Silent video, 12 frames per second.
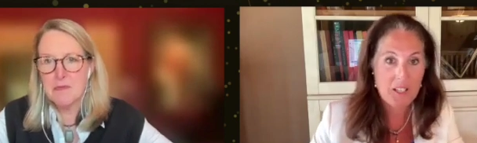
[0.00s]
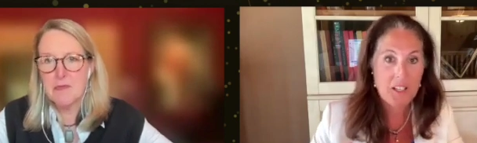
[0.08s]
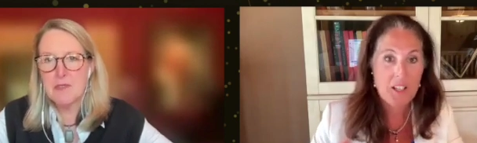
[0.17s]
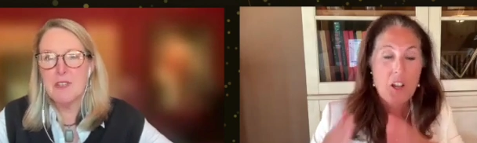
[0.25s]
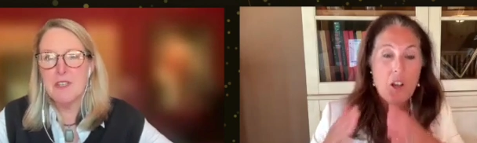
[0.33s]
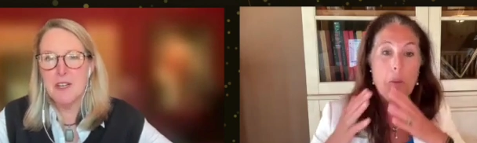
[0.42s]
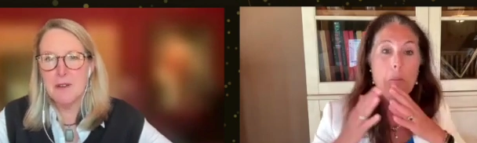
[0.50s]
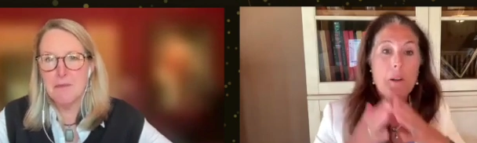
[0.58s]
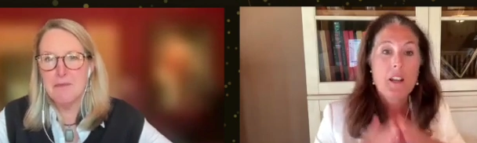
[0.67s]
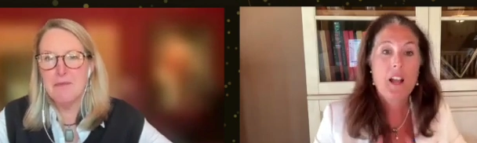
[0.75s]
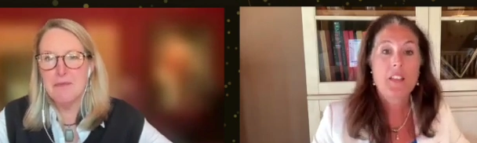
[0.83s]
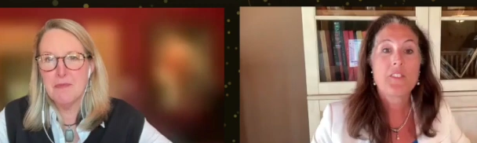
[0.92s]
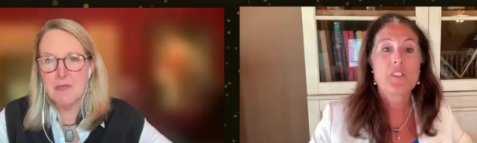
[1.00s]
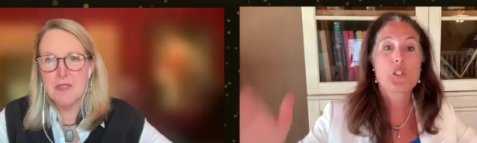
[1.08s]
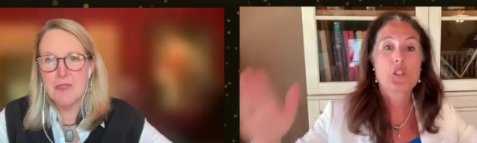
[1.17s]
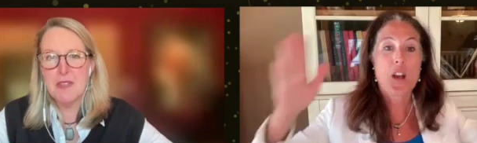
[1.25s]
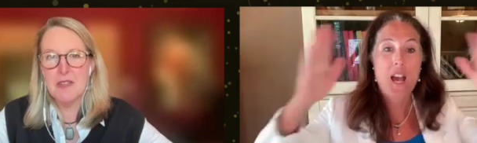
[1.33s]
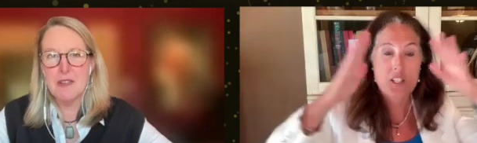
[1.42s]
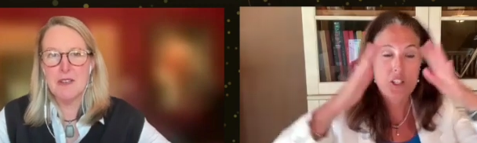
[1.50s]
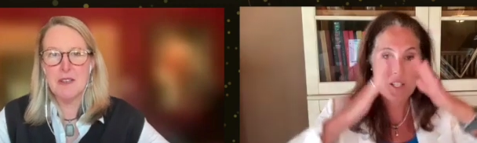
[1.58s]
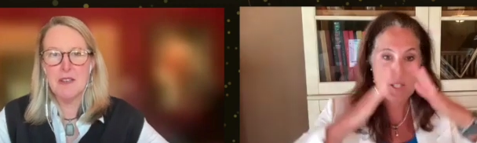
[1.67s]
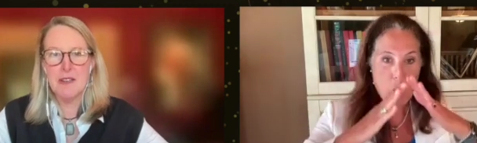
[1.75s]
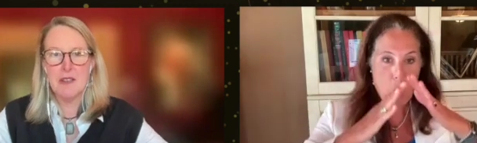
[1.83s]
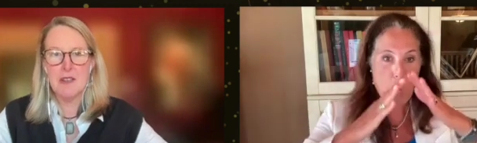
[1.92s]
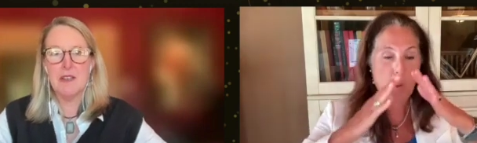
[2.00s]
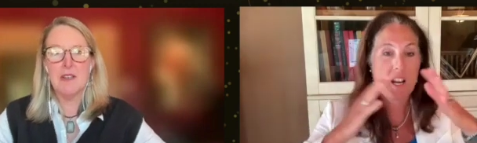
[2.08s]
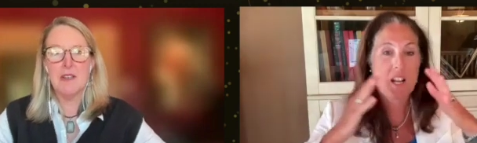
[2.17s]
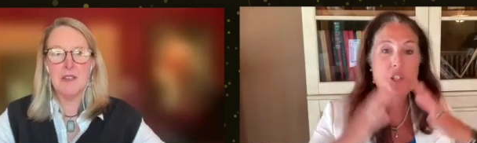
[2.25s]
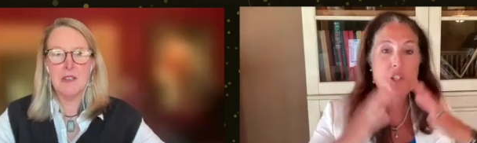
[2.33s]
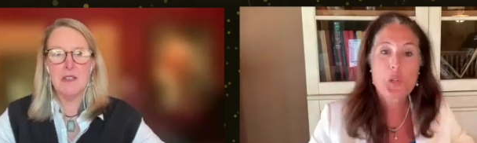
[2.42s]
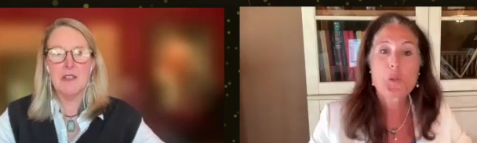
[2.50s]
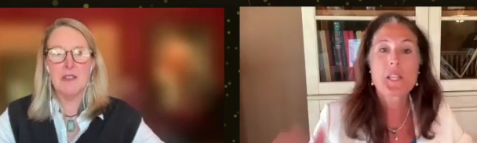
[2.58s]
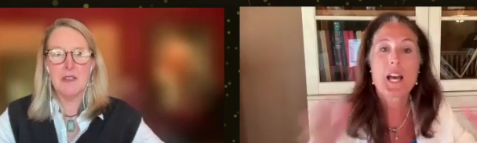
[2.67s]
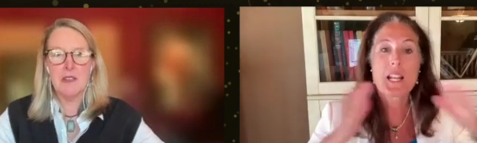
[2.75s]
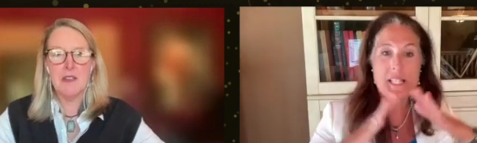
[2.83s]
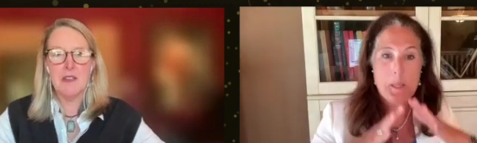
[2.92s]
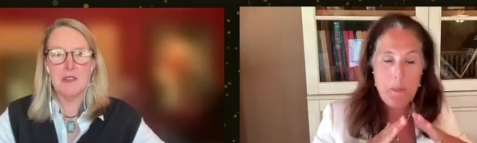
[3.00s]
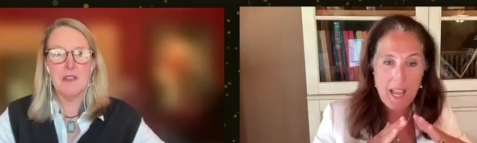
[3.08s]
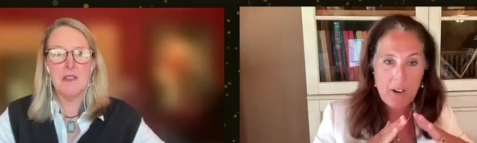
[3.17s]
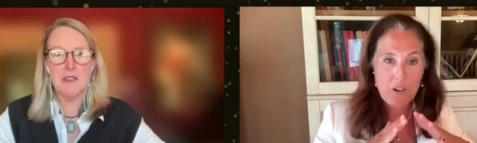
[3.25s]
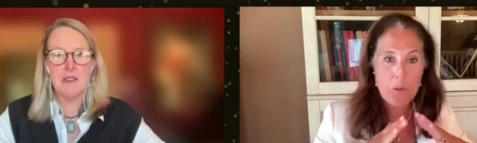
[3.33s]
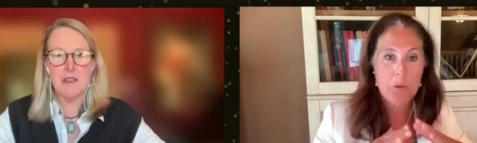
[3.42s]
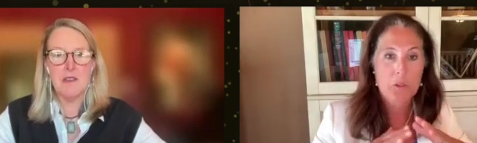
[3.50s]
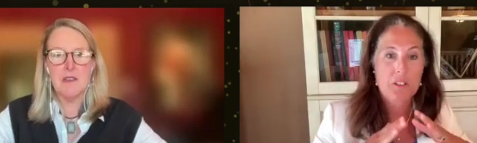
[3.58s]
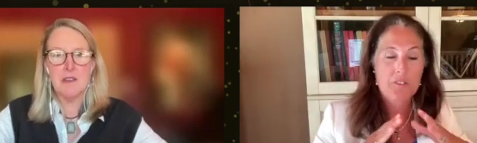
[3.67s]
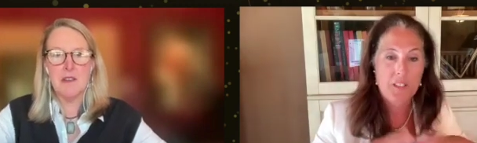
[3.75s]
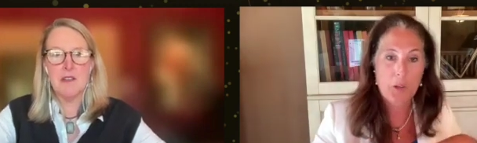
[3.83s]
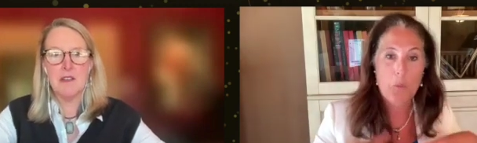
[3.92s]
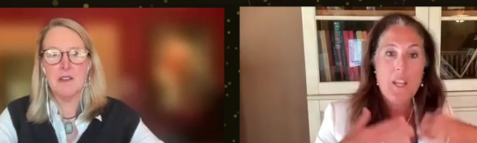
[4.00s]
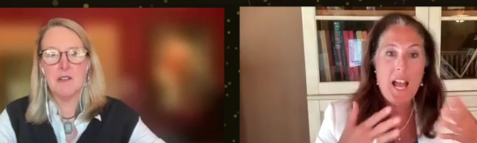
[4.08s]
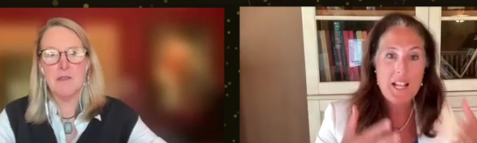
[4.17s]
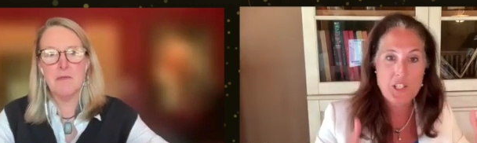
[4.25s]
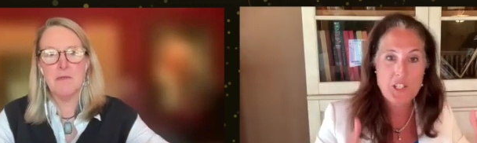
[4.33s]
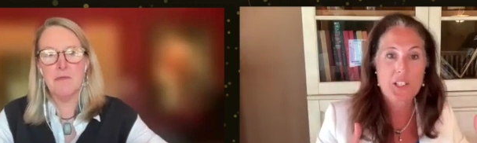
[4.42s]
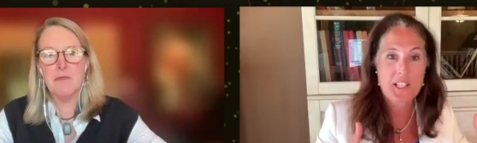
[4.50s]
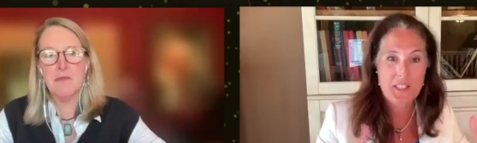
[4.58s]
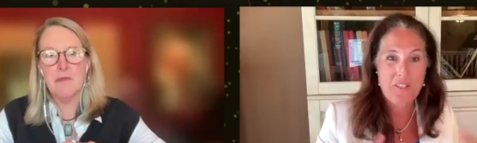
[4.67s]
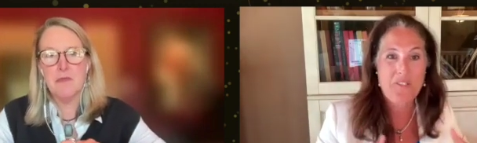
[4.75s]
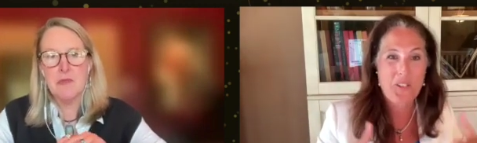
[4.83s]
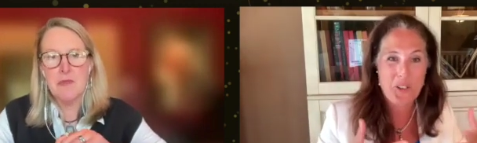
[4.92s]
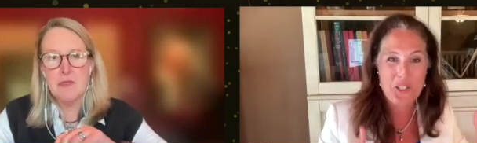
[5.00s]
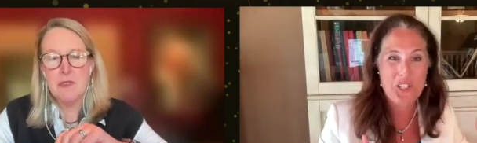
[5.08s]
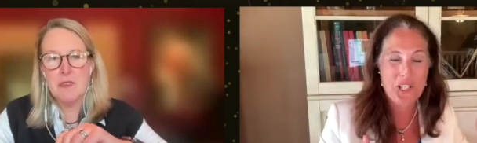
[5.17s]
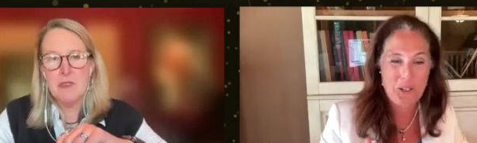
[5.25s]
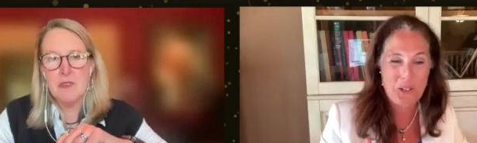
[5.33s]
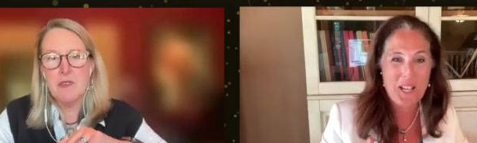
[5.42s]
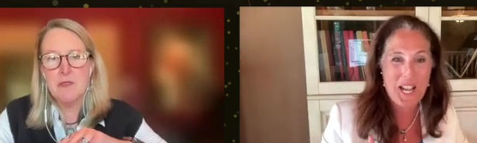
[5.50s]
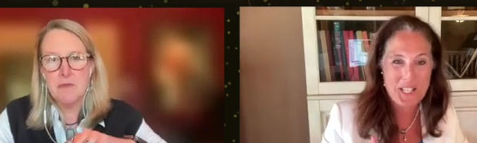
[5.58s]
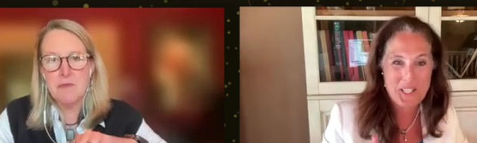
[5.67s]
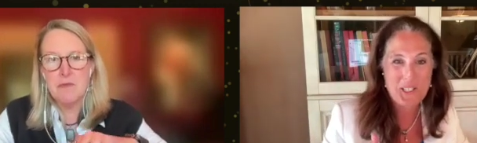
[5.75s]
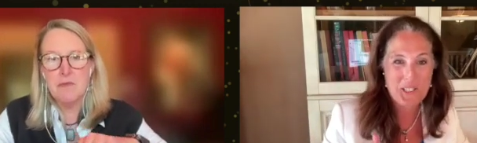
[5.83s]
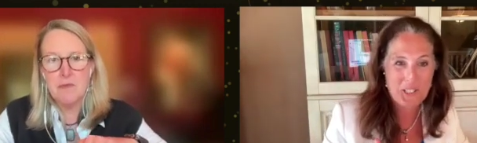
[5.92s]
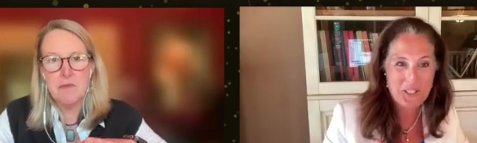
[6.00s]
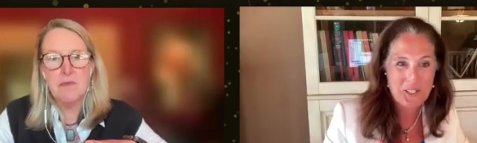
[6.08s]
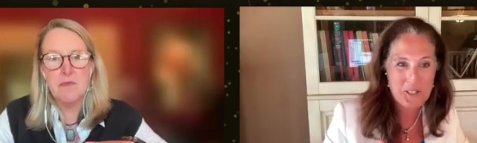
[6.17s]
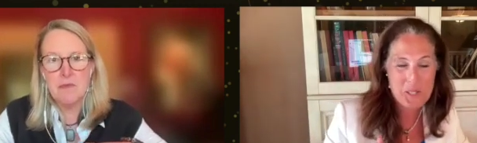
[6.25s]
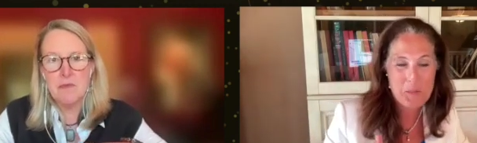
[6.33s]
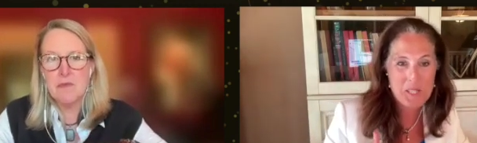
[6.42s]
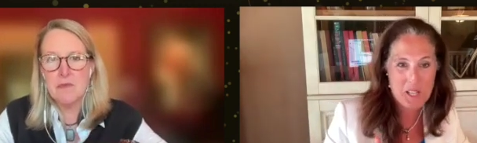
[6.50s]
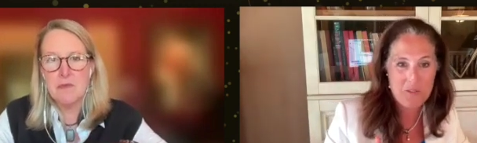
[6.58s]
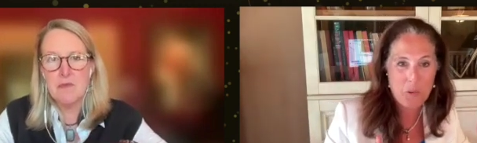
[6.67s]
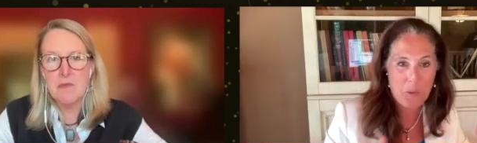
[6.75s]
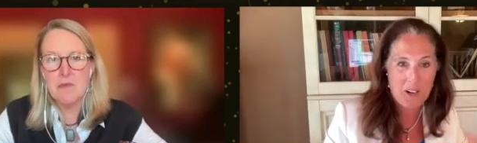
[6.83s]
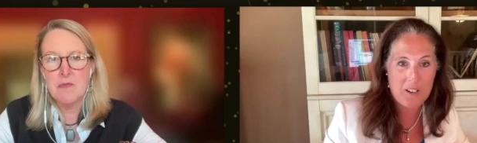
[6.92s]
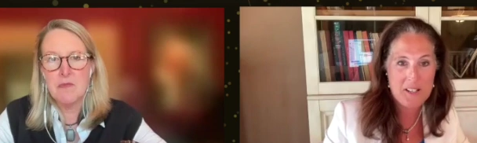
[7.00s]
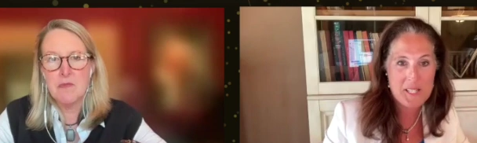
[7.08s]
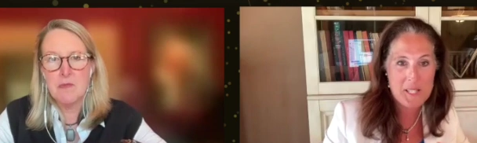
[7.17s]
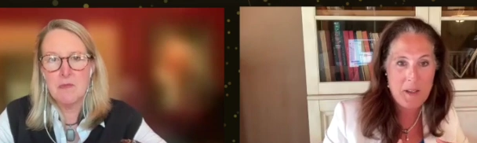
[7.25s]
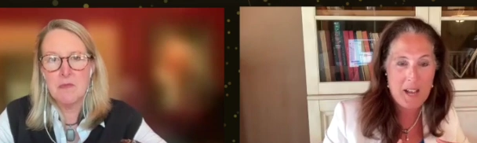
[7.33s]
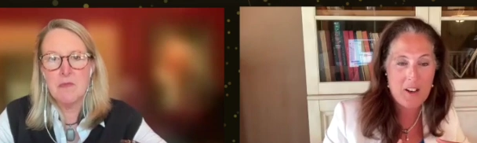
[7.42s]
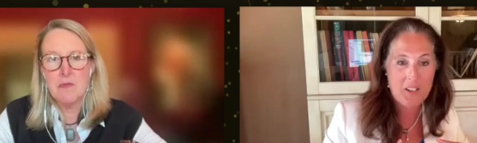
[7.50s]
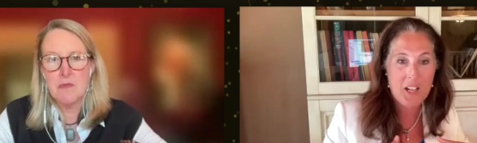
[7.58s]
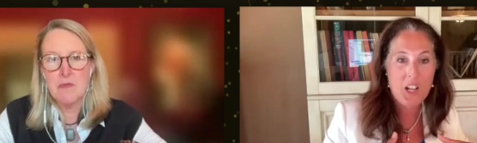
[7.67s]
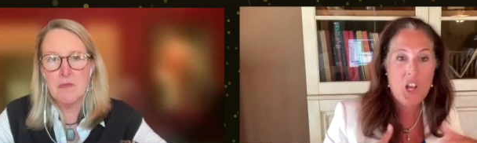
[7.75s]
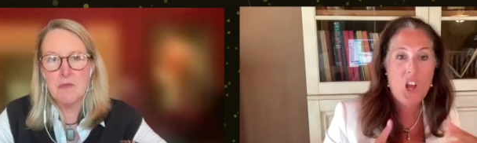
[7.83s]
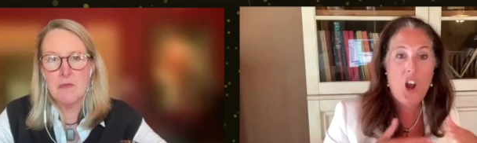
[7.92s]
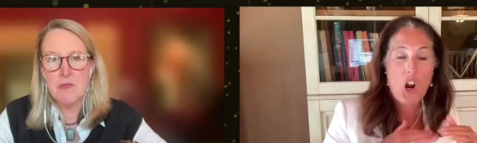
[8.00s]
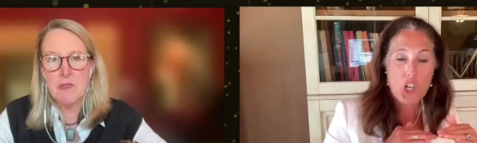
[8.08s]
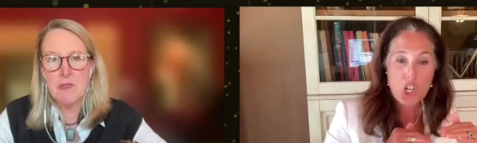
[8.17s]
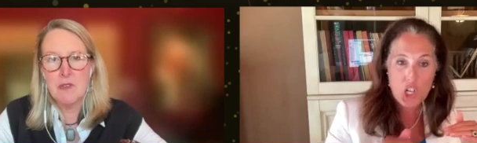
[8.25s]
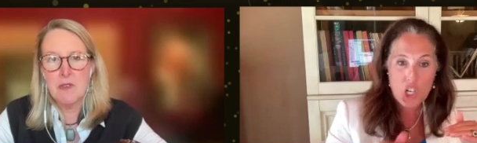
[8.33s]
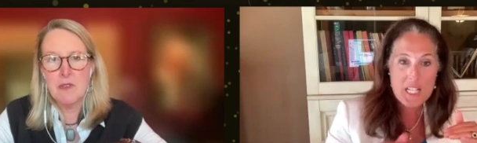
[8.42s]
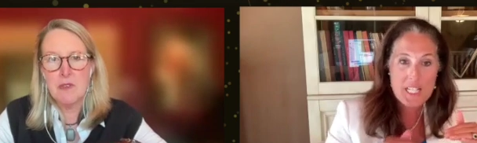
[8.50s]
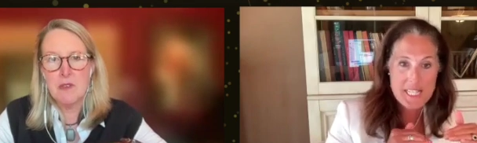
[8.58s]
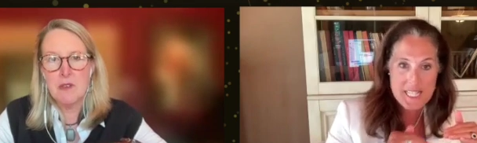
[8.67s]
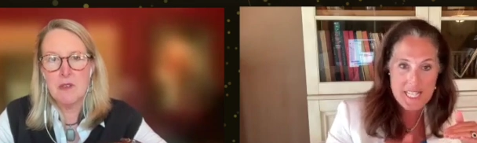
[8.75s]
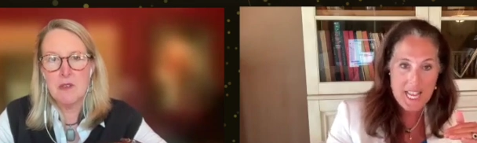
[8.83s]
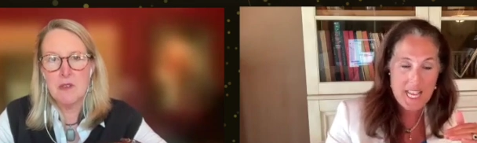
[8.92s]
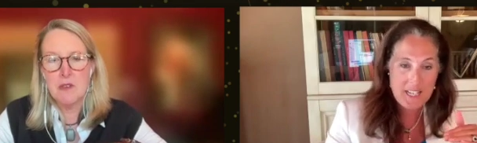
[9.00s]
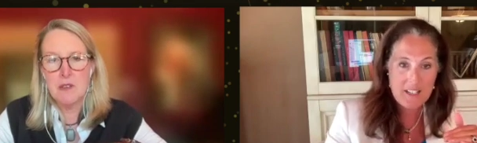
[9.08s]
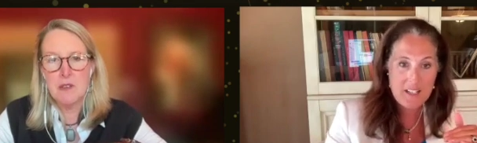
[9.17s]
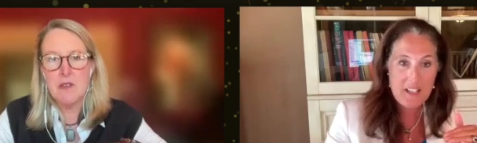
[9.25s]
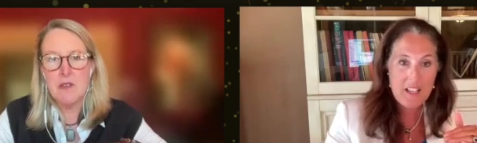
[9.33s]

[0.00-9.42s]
Speaker 1: yeah not the strategy as a whole and i just use that as a parable of like we had to in the first year we had to learn some self-awareness about our current state